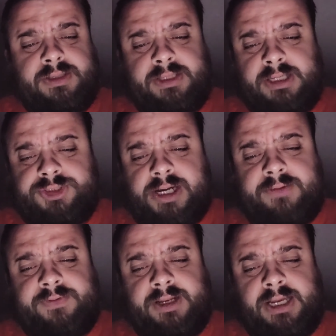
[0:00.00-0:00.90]
They
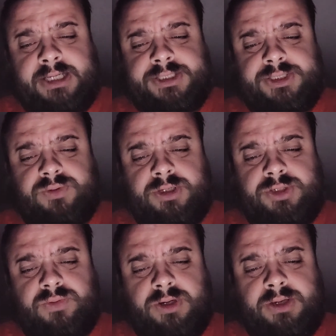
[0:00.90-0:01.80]
drafted Hayes in
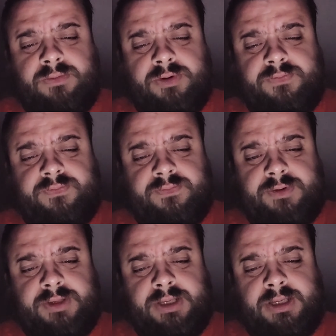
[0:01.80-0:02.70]
2020 with
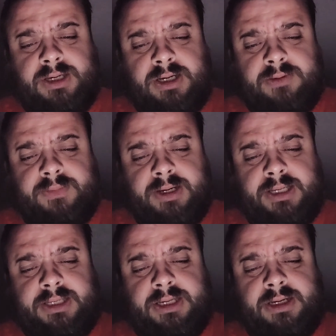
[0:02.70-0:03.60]
the
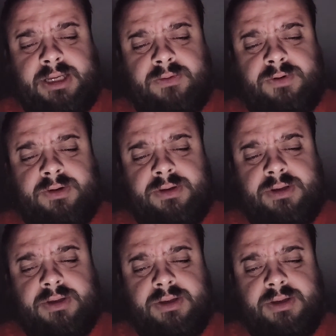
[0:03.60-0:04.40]
idea he would